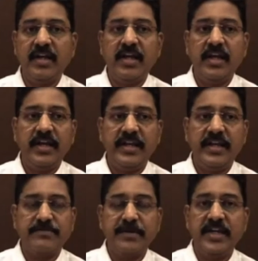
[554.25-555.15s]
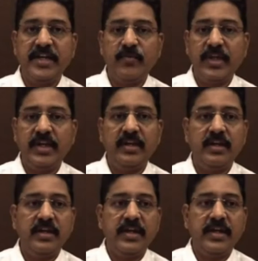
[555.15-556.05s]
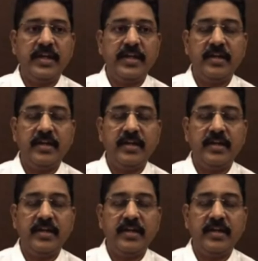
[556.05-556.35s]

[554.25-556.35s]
It expanded well, and